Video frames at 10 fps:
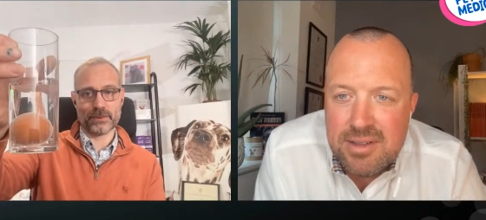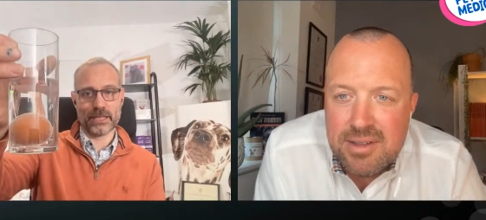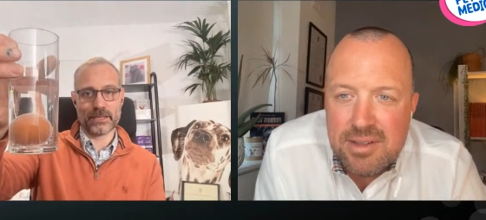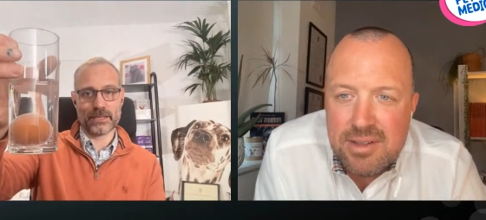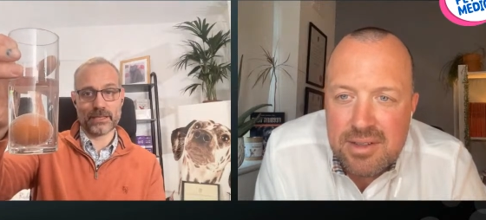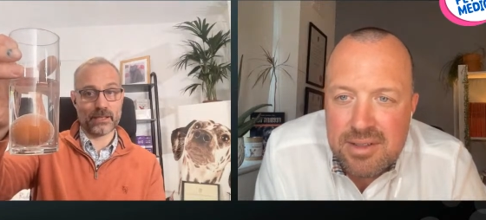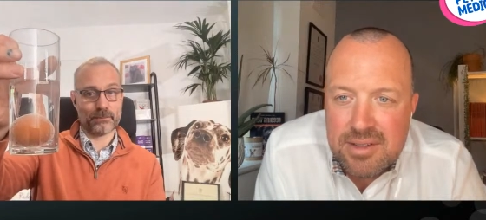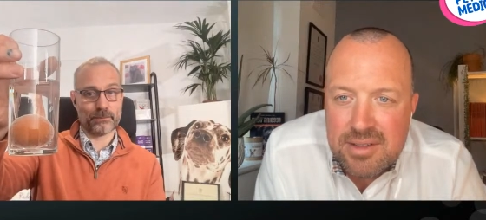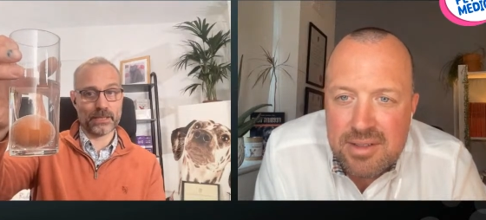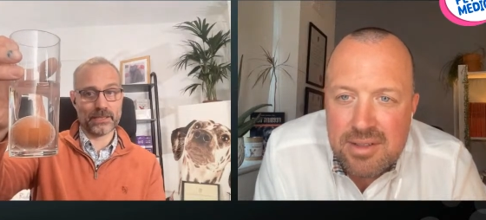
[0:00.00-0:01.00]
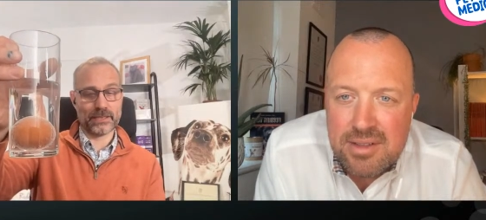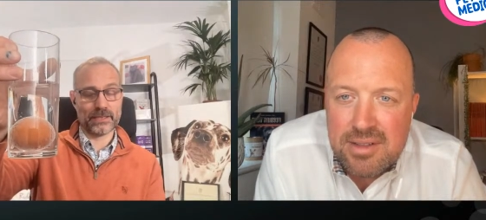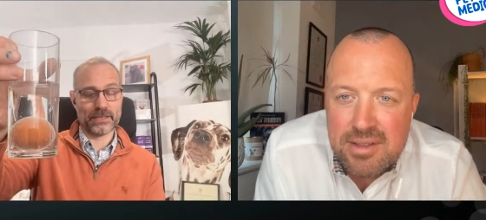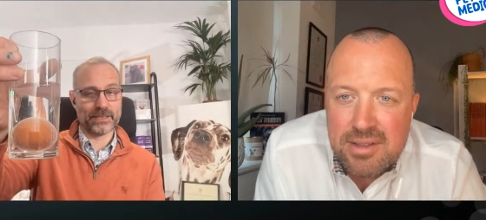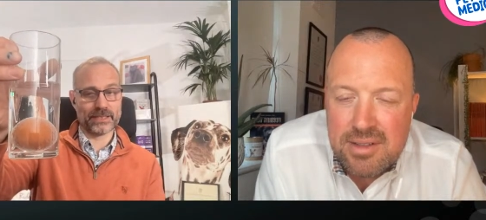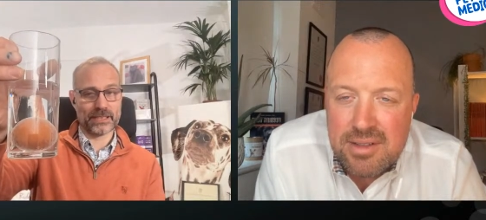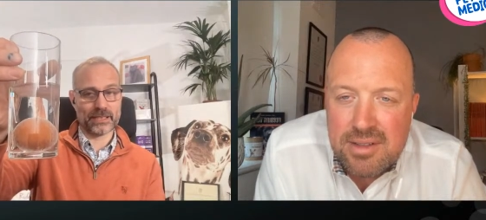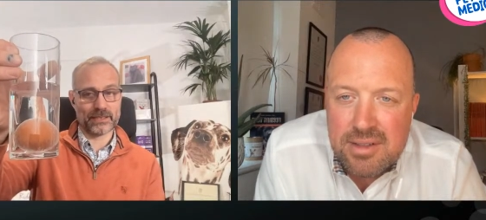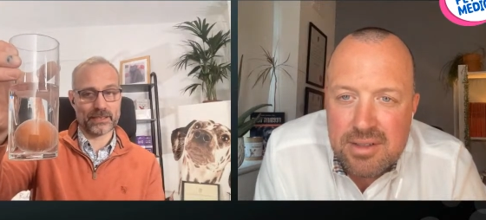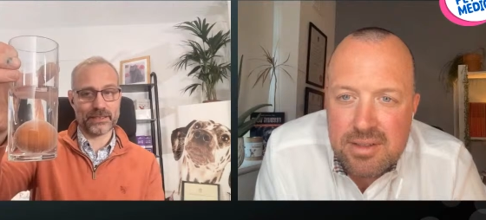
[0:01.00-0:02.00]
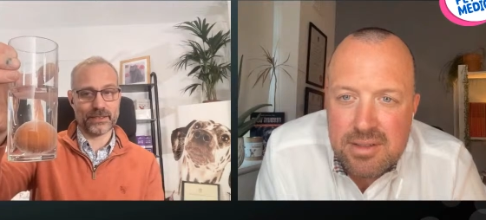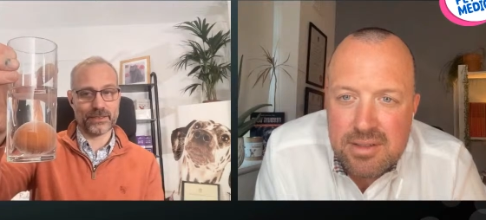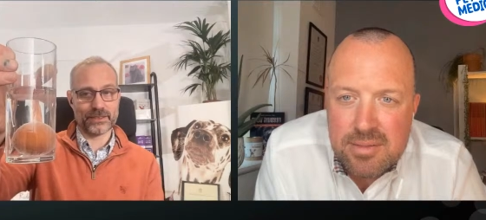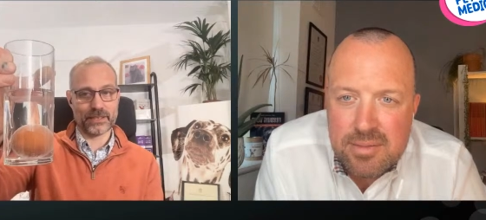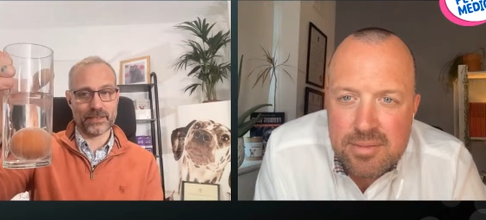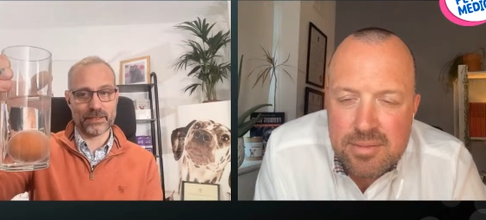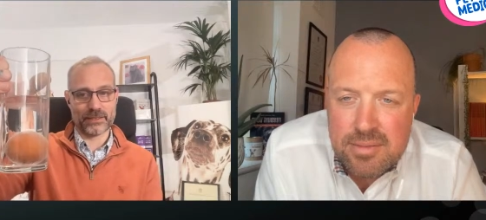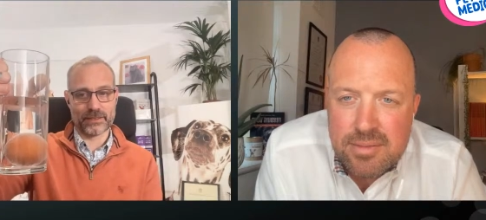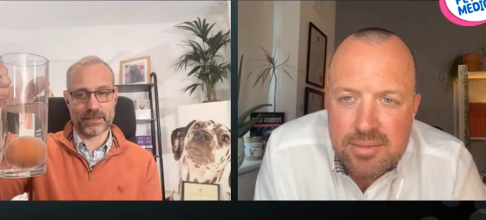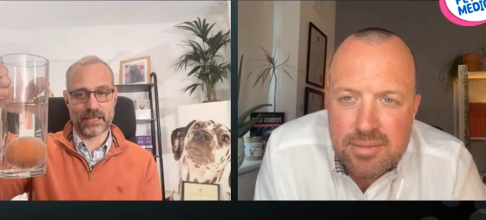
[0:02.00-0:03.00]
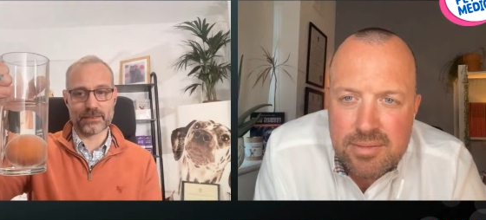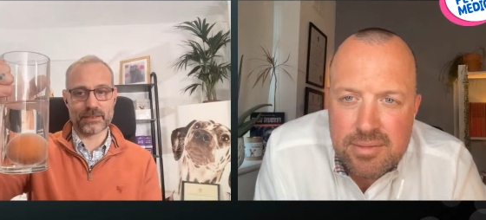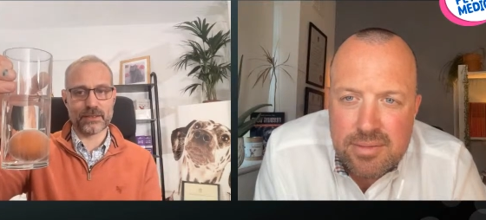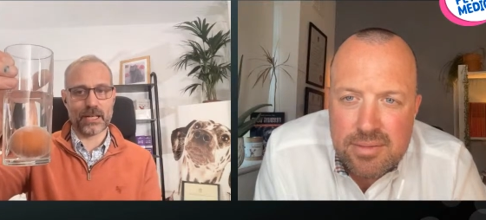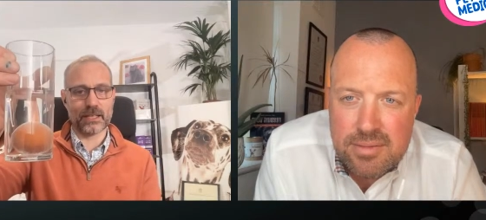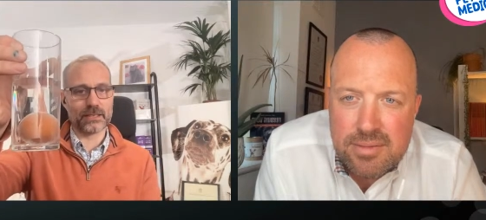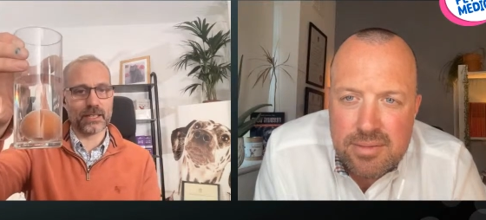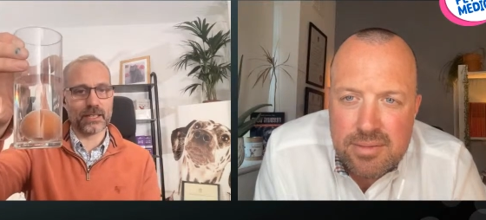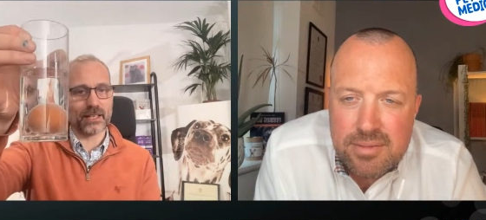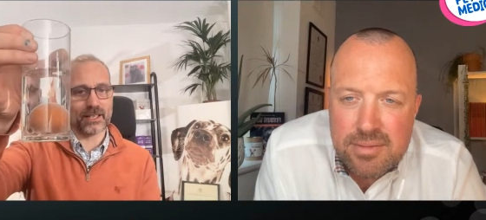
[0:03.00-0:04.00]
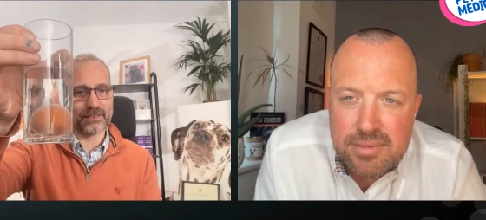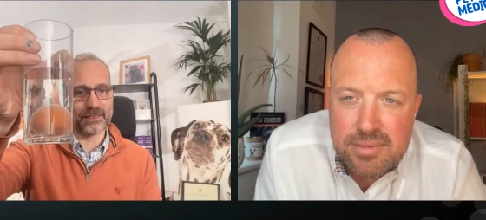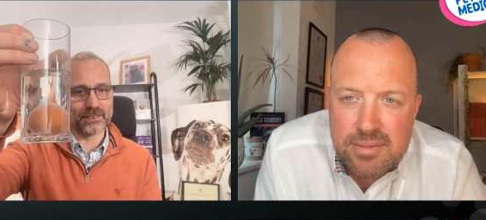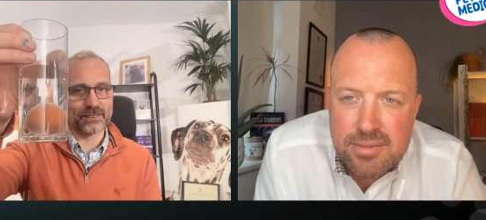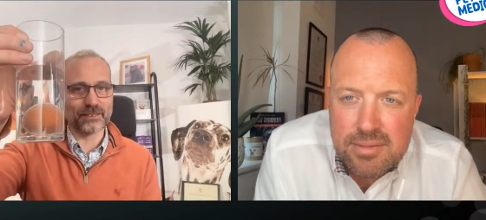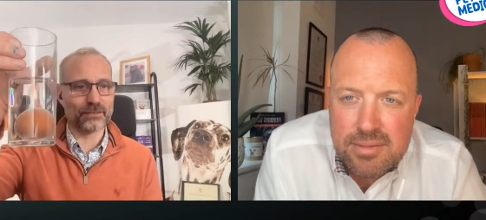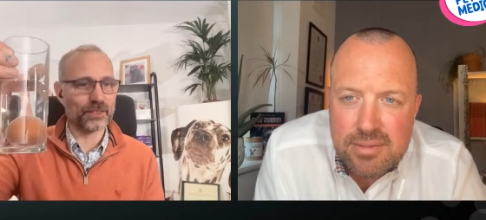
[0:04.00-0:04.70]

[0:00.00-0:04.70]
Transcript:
Speaker 1: But I think I believe you can actually use it earlier than that. So I'm gonna look.